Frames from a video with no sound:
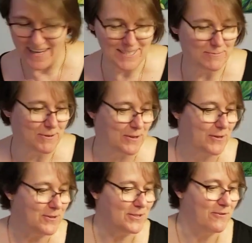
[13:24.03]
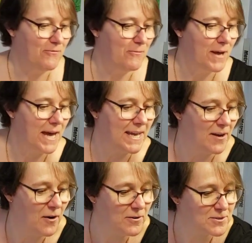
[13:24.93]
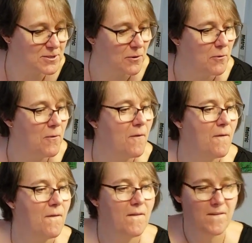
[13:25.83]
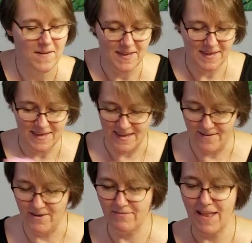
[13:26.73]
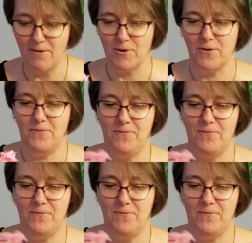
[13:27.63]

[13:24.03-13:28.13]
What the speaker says: that's with the kerchief, and also even a flower.